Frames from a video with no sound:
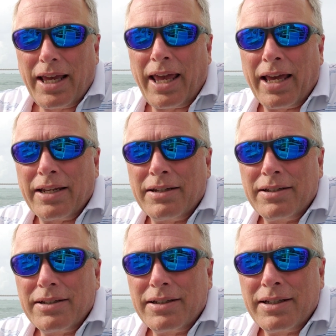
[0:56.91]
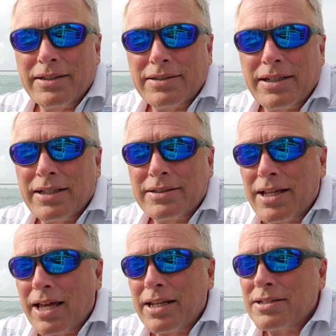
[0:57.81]
and it's, it's
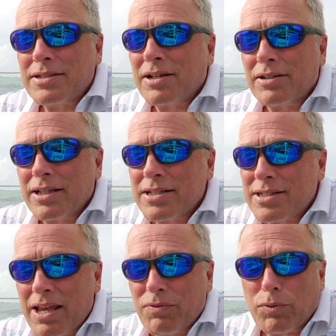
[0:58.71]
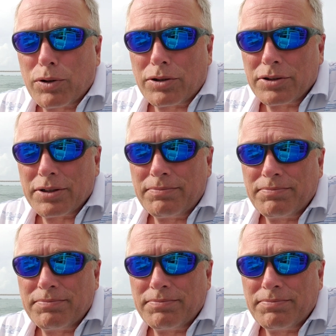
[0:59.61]
not necessarily a safe world.